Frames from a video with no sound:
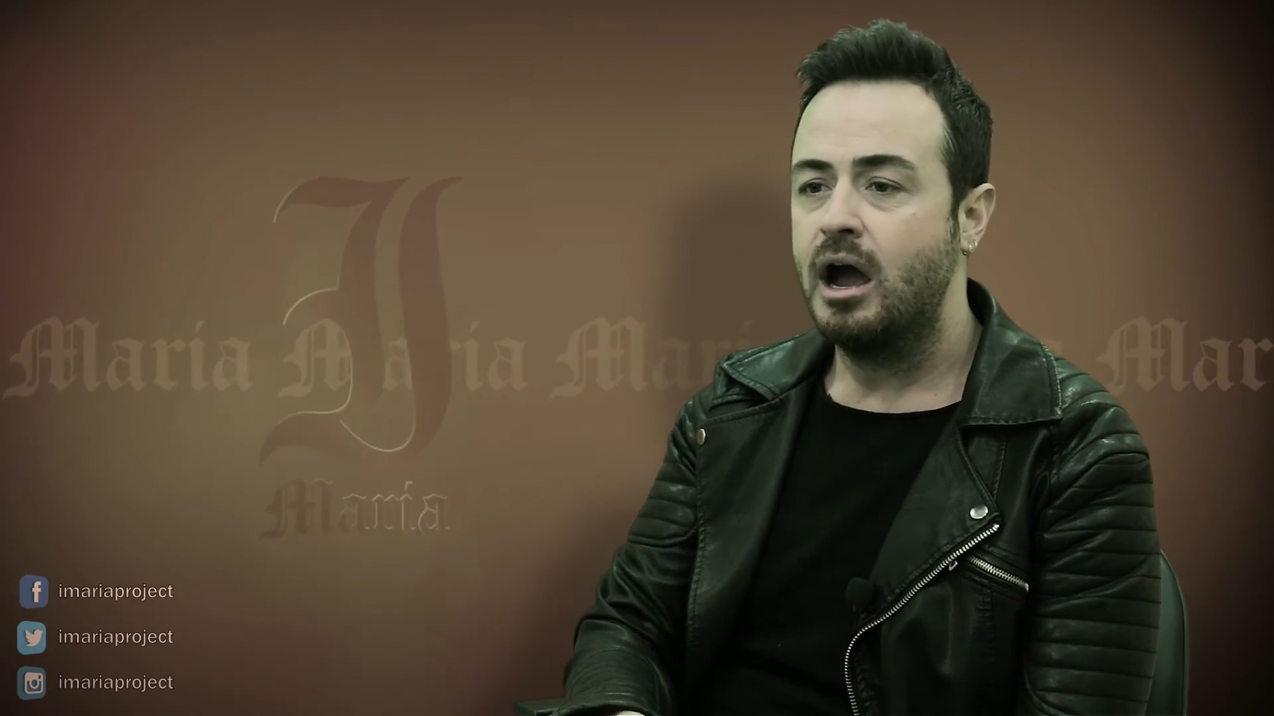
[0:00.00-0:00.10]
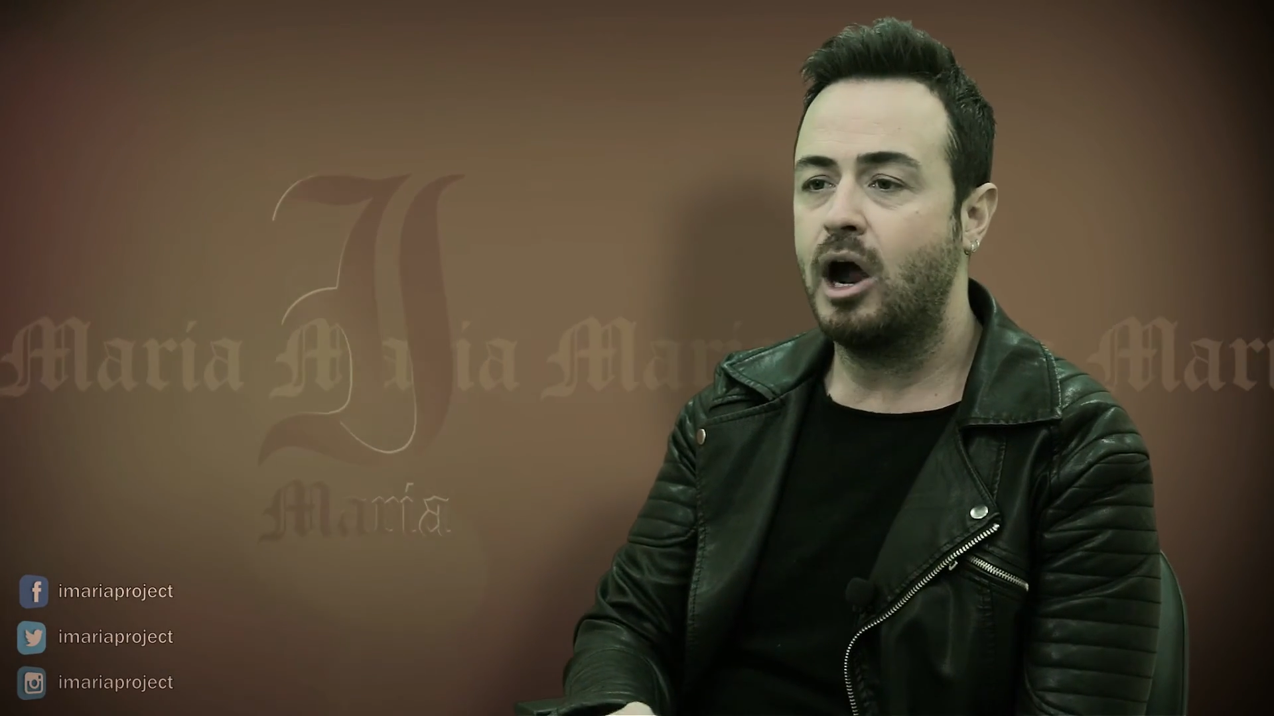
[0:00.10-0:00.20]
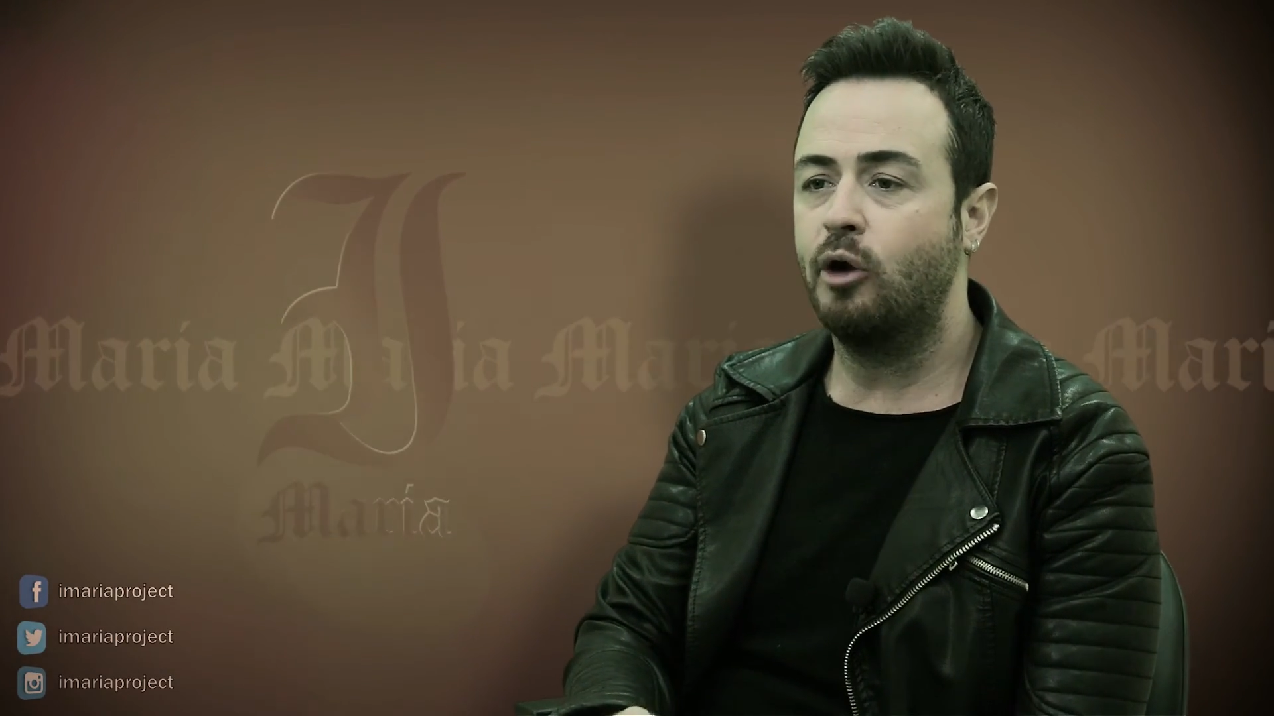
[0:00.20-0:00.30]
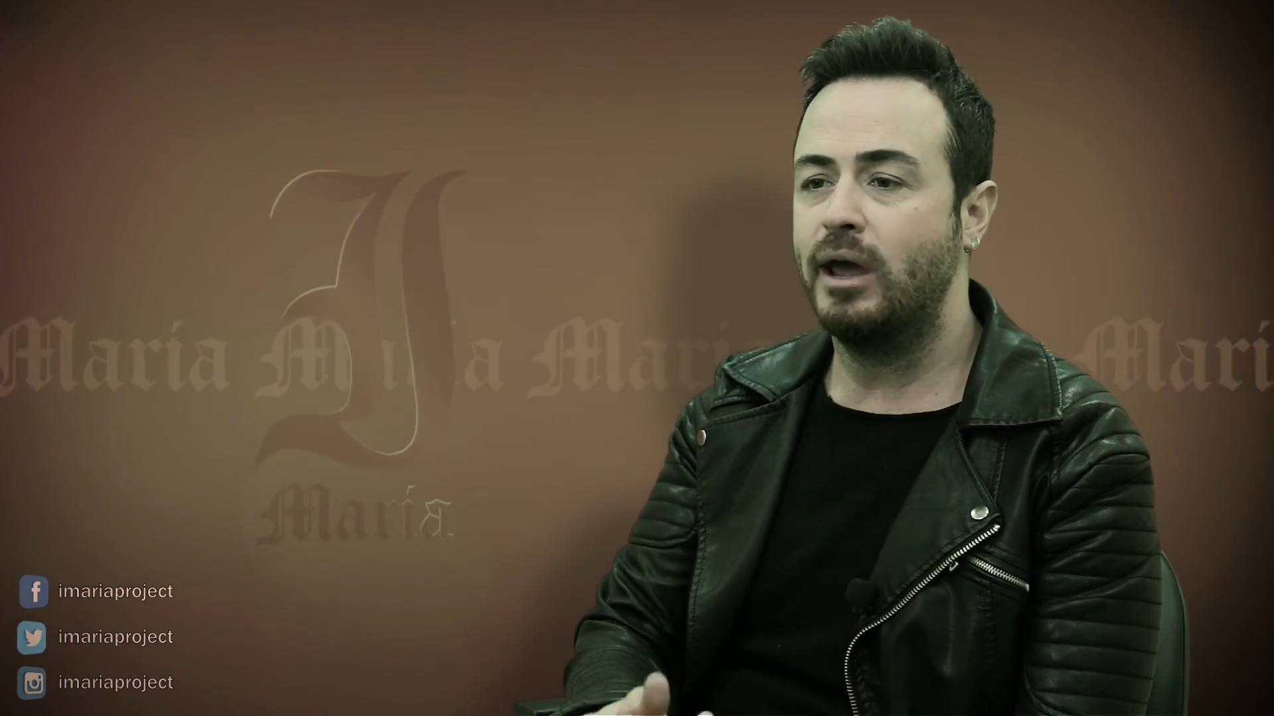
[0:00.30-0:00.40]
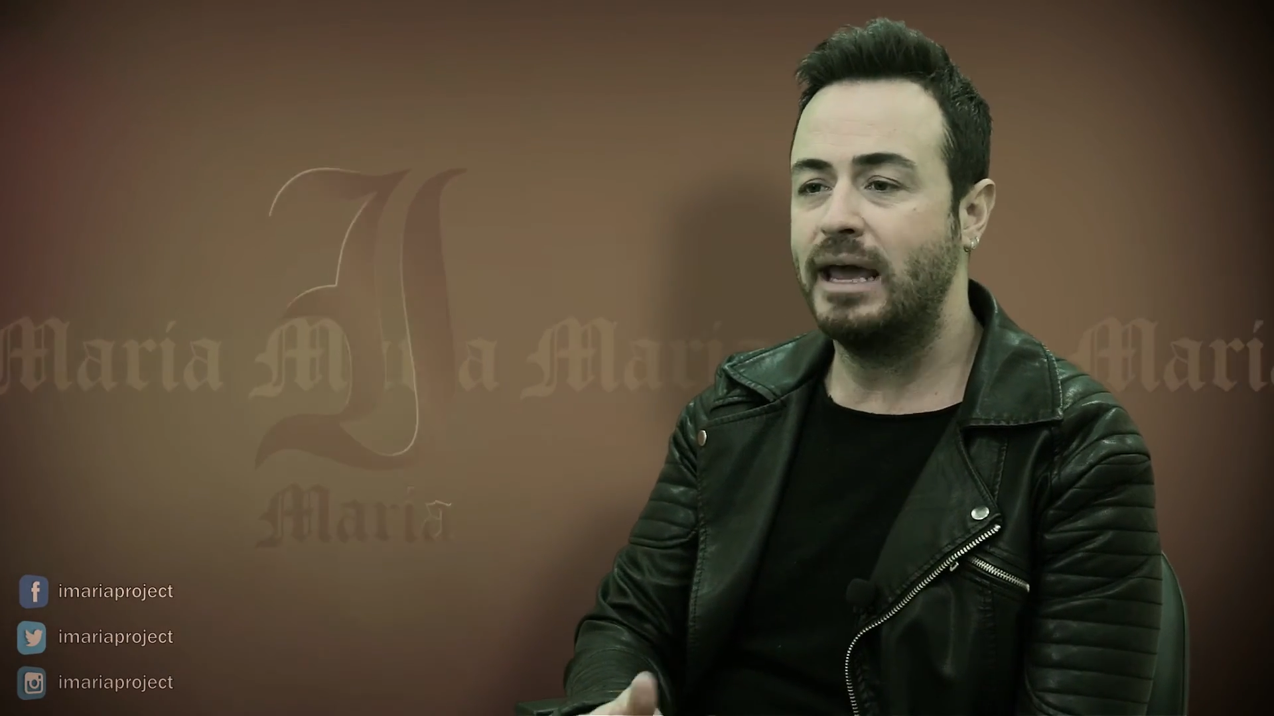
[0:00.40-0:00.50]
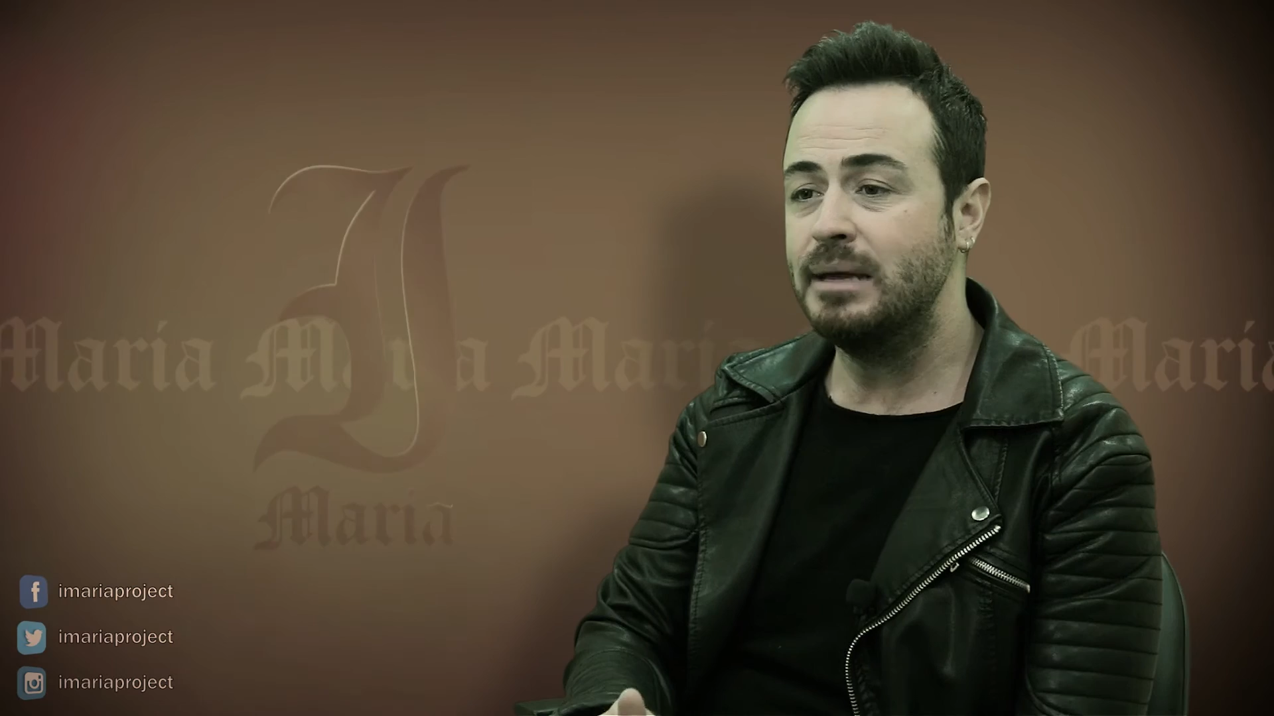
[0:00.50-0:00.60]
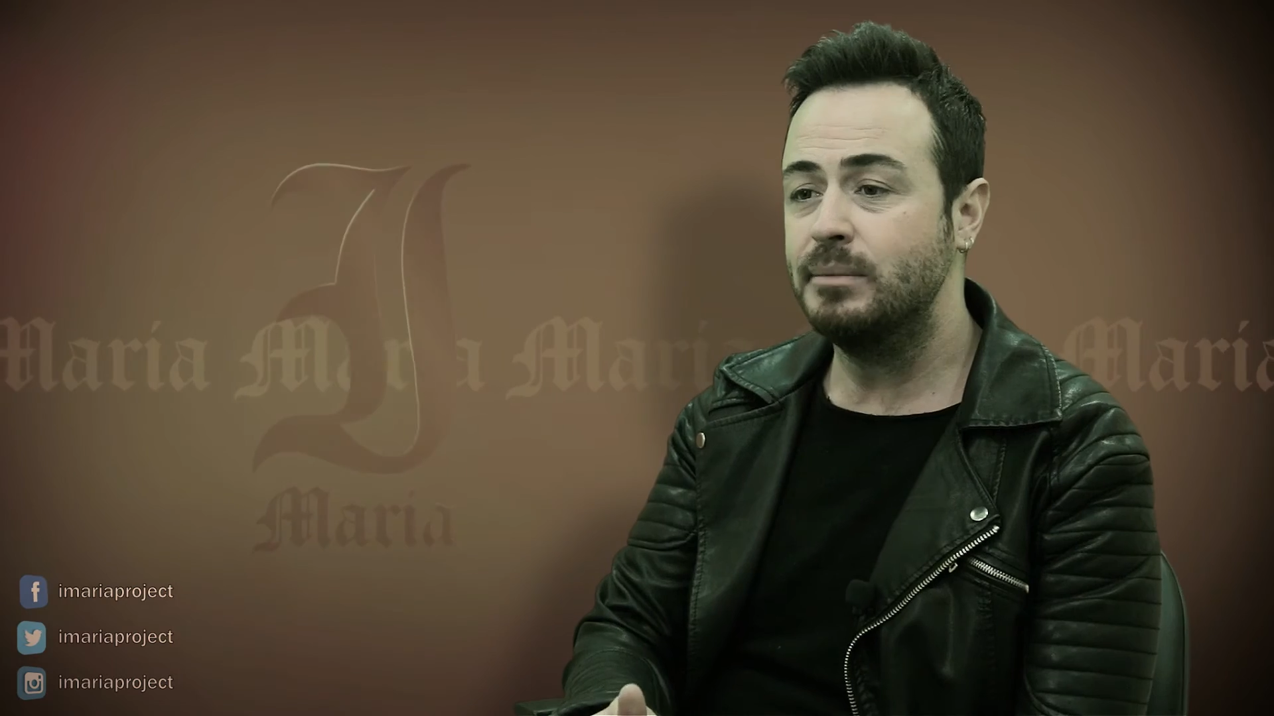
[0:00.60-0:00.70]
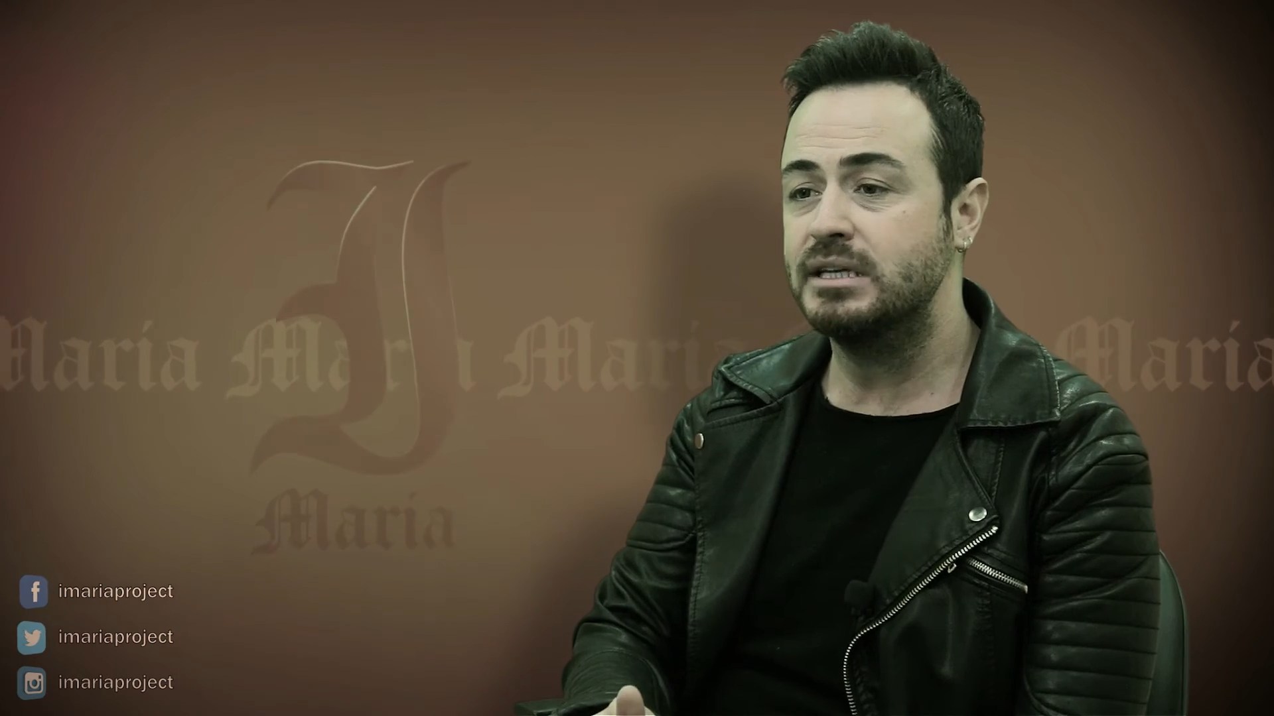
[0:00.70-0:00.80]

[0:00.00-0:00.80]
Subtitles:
our aim